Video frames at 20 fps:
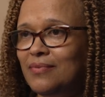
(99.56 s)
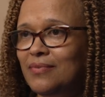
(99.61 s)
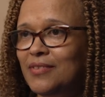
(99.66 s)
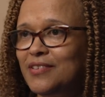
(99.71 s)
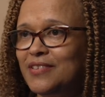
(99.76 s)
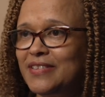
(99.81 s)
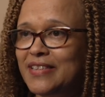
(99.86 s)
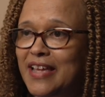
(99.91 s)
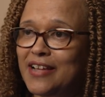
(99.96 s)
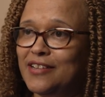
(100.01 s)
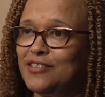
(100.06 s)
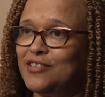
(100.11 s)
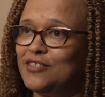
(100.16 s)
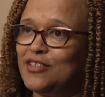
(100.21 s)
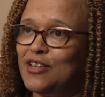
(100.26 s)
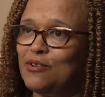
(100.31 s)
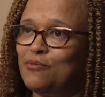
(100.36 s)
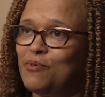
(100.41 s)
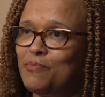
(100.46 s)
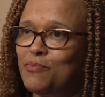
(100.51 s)
the scientists
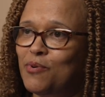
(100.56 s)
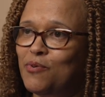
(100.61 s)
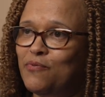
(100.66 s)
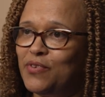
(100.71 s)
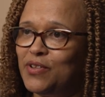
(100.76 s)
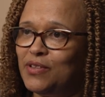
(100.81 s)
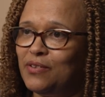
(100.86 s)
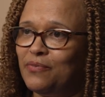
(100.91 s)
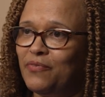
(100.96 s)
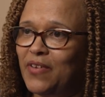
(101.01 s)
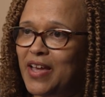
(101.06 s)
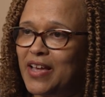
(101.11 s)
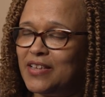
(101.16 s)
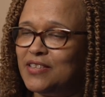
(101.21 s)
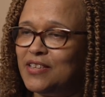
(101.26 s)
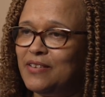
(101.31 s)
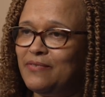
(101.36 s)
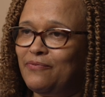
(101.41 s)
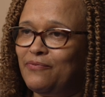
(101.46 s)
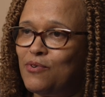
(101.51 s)
that were moving the
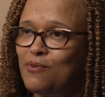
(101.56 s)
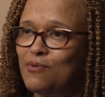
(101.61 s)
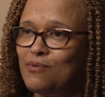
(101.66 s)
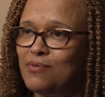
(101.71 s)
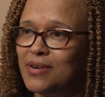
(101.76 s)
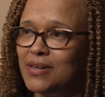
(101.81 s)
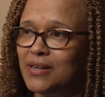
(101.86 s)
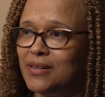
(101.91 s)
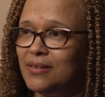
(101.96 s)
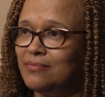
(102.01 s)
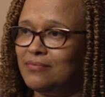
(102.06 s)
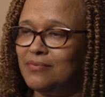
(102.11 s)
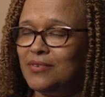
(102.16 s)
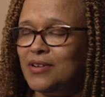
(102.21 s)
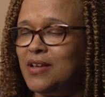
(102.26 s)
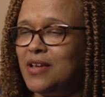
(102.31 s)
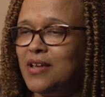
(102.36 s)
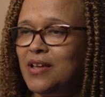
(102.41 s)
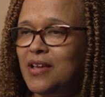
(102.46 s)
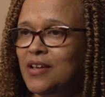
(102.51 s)
vaccine forward, and
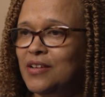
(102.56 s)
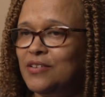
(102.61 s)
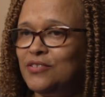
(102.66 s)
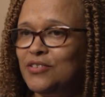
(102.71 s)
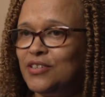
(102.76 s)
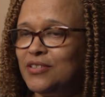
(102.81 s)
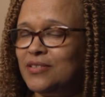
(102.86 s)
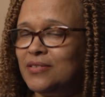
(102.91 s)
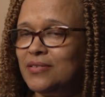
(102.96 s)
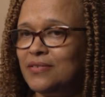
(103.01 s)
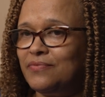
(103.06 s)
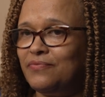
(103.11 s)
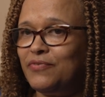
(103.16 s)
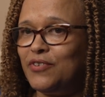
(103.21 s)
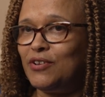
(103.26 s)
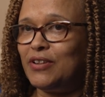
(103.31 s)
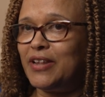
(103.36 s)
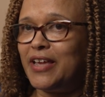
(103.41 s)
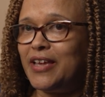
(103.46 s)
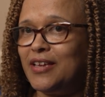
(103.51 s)
just
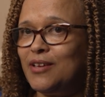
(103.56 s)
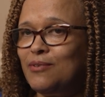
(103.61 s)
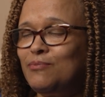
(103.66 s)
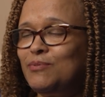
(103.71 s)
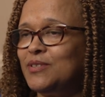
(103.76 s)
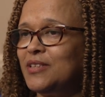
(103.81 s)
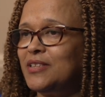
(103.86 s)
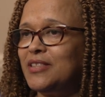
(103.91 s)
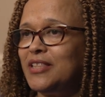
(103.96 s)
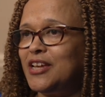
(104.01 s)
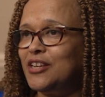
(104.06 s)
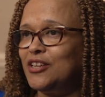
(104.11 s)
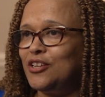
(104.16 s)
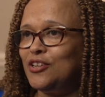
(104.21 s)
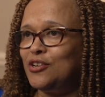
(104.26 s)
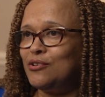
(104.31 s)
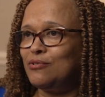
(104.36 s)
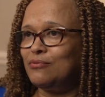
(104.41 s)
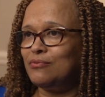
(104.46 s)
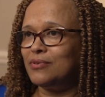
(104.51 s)
felt like it was the thing to
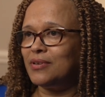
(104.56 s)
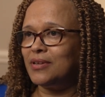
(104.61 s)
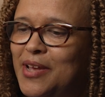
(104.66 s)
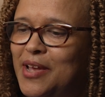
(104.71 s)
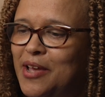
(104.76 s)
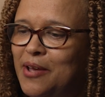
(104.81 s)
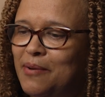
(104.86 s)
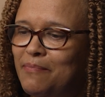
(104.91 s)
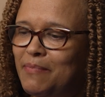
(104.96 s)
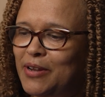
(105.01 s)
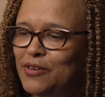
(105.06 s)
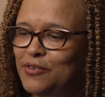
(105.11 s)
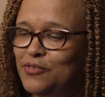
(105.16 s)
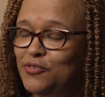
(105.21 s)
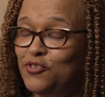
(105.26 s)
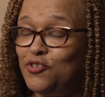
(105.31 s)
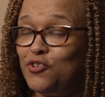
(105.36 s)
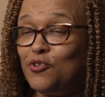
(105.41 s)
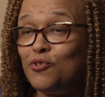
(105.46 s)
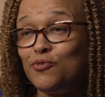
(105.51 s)
do. My
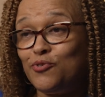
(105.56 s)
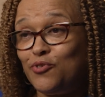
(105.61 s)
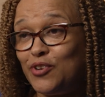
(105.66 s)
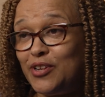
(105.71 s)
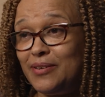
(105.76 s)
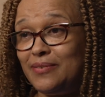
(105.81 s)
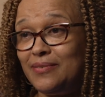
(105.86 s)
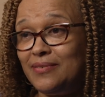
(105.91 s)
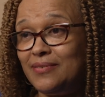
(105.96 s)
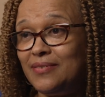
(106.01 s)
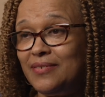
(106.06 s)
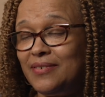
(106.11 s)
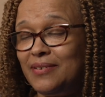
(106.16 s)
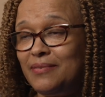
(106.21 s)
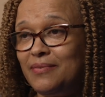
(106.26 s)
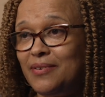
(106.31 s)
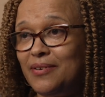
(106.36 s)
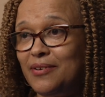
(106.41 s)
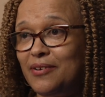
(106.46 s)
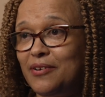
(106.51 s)
children,
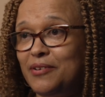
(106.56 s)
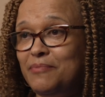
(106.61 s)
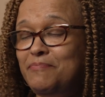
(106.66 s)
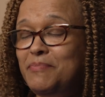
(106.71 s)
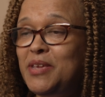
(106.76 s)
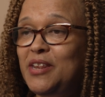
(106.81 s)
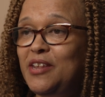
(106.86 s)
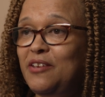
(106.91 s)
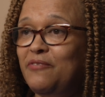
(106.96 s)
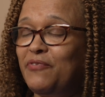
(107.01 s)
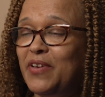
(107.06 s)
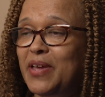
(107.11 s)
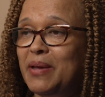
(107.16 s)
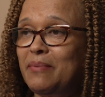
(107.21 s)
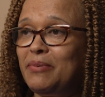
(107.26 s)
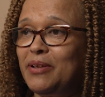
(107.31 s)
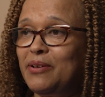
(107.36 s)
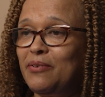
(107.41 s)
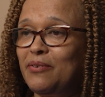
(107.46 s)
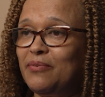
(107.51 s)
uh, immediate
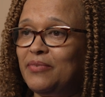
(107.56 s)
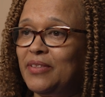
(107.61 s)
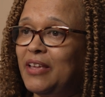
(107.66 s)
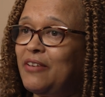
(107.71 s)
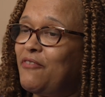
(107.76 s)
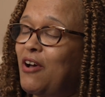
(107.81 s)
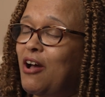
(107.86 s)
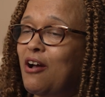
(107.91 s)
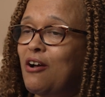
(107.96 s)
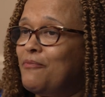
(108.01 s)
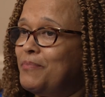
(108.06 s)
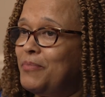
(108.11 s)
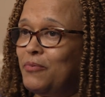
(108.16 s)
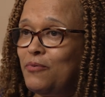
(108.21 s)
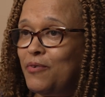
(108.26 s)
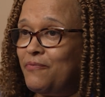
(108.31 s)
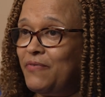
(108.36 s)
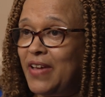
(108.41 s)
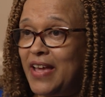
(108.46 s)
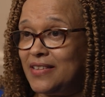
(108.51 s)
family, they've all
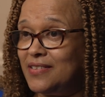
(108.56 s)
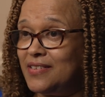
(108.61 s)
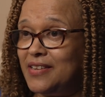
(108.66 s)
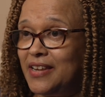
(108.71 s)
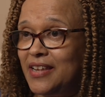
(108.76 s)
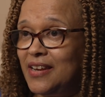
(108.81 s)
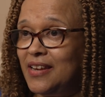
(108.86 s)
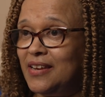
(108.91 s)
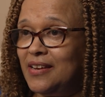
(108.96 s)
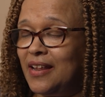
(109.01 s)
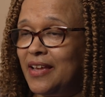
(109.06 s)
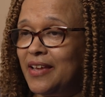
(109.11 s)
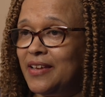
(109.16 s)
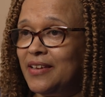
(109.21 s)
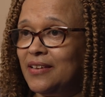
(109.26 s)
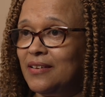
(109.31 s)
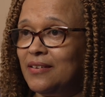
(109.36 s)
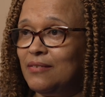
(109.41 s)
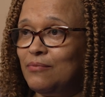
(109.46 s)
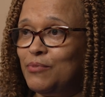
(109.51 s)
were vaccinated
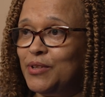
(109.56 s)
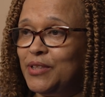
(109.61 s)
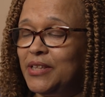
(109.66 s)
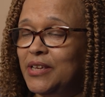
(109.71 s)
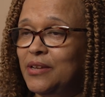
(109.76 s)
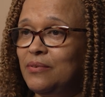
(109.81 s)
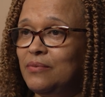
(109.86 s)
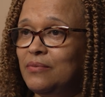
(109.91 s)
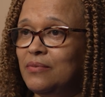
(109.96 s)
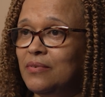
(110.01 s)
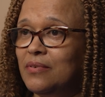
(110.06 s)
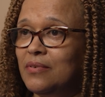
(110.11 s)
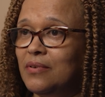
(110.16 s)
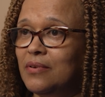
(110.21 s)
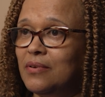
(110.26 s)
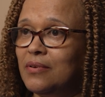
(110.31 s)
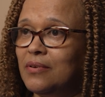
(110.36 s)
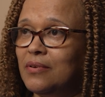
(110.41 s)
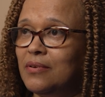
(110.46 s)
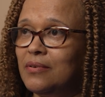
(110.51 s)
like within
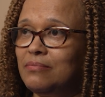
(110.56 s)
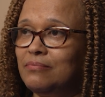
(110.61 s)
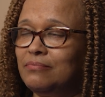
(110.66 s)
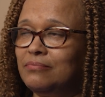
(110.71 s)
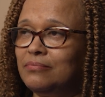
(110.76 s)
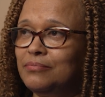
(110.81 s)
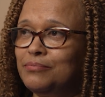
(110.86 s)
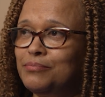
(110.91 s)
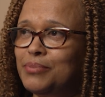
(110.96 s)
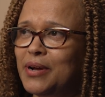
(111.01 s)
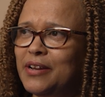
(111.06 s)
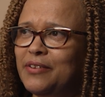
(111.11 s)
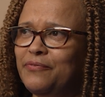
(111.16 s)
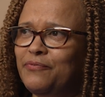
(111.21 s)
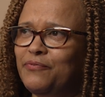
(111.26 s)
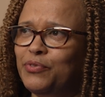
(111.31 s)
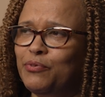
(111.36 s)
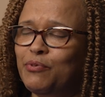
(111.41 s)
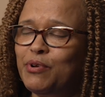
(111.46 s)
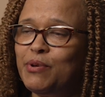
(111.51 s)
uh, probably
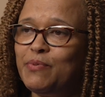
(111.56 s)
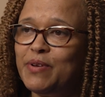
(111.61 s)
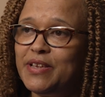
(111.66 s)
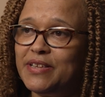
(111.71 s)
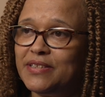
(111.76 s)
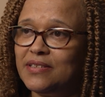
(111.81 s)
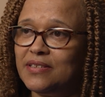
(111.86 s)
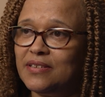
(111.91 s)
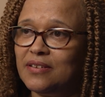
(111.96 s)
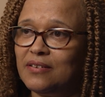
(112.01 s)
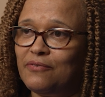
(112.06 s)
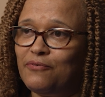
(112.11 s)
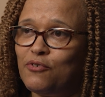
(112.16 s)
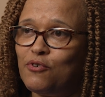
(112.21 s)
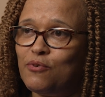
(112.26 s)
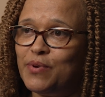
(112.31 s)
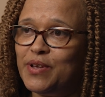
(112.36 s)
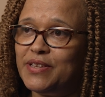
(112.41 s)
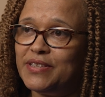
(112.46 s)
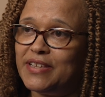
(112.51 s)
three weeks,
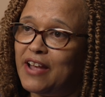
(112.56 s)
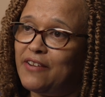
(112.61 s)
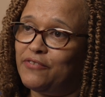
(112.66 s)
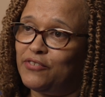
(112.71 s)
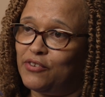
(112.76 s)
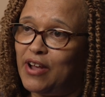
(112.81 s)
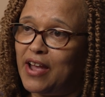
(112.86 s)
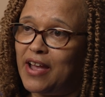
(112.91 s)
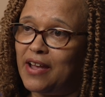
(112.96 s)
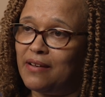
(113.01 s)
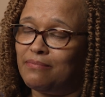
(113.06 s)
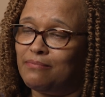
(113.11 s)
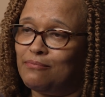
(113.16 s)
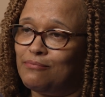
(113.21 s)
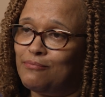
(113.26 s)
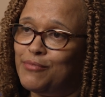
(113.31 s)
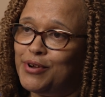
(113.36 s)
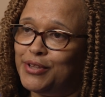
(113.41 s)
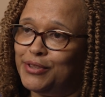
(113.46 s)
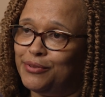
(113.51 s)
four weeks after I
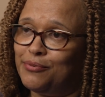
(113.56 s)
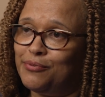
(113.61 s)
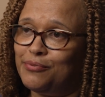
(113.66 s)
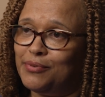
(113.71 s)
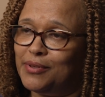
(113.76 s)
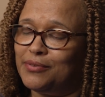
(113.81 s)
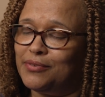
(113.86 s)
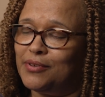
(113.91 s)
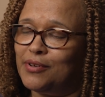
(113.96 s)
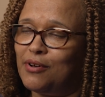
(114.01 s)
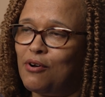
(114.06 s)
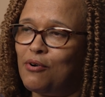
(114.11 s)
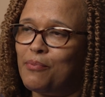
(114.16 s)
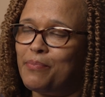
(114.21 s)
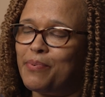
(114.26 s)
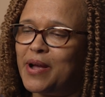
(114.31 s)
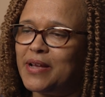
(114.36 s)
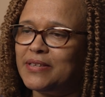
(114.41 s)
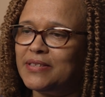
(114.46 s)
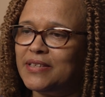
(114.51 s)
went through the whole
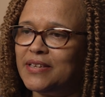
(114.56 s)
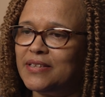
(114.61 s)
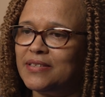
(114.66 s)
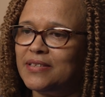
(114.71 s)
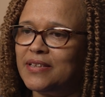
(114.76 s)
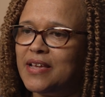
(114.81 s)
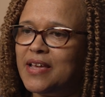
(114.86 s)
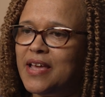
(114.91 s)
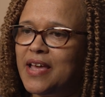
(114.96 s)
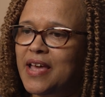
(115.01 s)
process